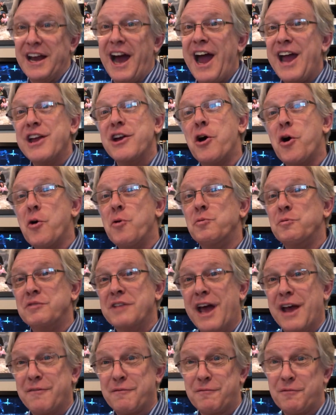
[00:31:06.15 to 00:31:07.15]
I own
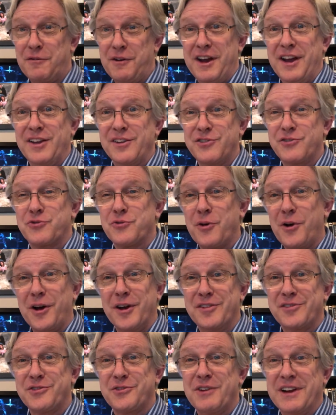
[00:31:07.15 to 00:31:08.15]
that phrase, draw
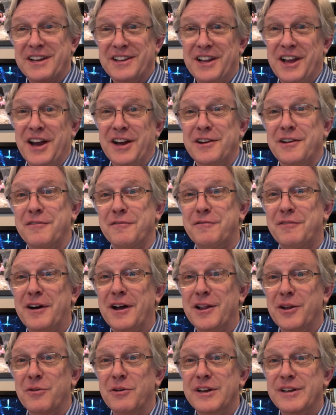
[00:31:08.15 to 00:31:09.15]
a straight line and
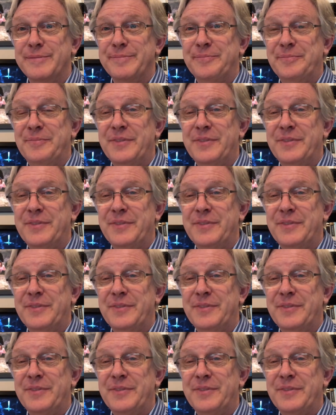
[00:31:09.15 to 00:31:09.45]
follow it.